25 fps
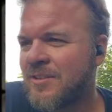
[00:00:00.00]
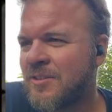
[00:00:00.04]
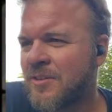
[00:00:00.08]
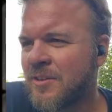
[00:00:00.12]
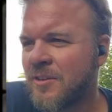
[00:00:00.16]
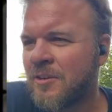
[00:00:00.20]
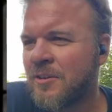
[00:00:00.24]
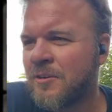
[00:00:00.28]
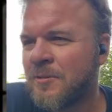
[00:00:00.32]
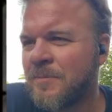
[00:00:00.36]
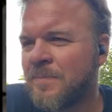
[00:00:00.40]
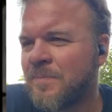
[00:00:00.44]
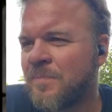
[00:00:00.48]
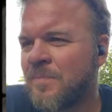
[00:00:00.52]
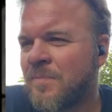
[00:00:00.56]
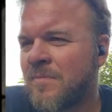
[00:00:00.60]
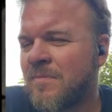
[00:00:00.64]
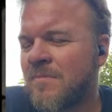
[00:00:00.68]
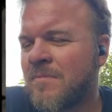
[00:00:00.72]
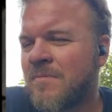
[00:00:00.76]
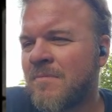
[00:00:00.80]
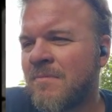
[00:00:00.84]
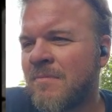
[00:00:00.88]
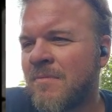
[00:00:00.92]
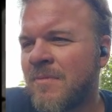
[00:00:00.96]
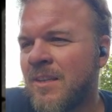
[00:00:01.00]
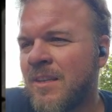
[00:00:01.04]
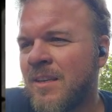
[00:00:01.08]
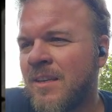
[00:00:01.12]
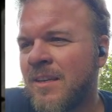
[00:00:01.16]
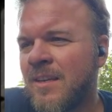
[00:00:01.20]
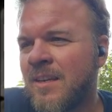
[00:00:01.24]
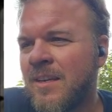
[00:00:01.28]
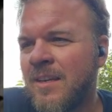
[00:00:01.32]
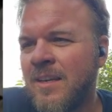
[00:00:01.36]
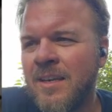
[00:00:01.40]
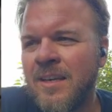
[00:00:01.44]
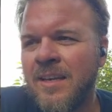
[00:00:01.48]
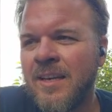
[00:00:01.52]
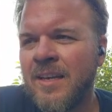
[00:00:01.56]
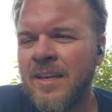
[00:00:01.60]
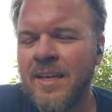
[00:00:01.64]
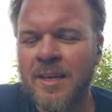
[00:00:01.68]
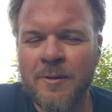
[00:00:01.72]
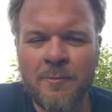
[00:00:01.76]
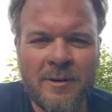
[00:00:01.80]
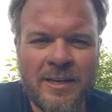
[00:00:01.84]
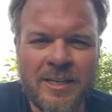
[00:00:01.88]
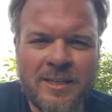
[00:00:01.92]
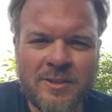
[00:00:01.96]
So,
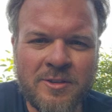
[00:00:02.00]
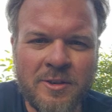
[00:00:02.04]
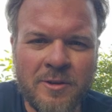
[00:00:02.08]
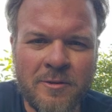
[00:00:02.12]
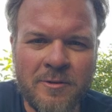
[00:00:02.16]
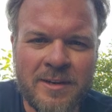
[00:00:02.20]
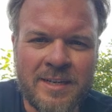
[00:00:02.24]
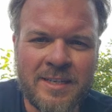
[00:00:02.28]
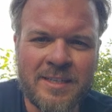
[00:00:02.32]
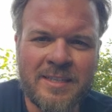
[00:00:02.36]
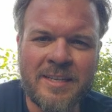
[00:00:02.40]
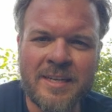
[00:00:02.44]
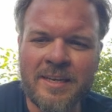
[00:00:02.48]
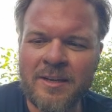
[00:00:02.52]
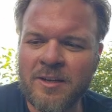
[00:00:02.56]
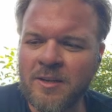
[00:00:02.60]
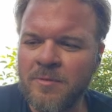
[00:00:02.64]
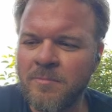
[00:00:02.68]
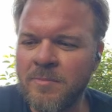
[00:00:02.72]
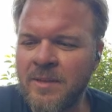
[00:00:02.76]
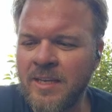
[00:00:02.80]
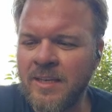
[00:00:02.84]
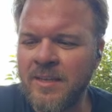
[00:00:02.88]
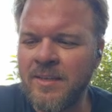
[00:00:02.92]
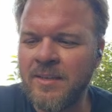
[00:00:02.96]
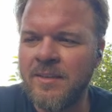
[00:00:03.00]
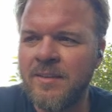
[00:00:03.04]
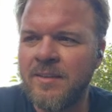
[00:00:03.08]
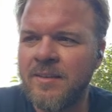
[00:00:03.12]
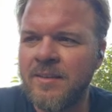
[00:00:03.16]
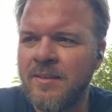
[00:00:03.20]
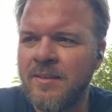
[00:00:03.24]
what he's doing is telling me,